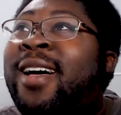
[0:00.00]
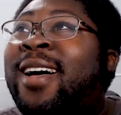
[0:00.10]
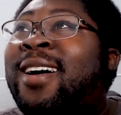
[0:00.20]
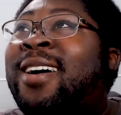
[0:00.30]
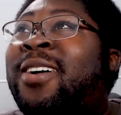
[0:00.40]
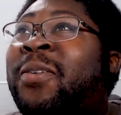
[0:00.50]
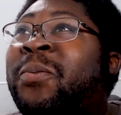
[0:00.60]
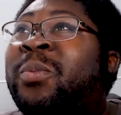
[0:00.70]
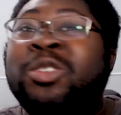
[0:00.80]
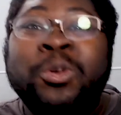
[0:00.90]

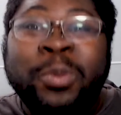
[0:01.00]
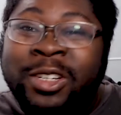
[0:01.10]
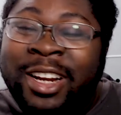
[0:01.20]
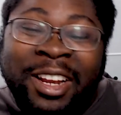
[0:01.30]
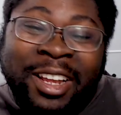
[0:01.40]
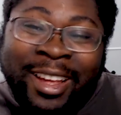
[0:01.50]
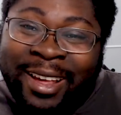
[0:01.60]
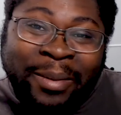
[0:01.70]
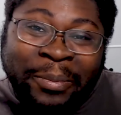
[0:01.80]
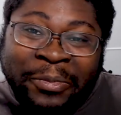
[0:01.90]
Supergiant
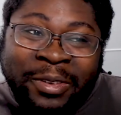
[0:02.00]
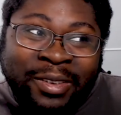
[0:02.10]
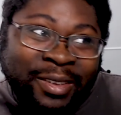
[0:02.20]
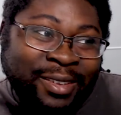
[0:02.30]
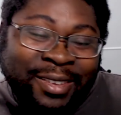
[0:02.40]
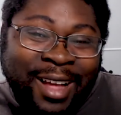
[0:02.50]
Games,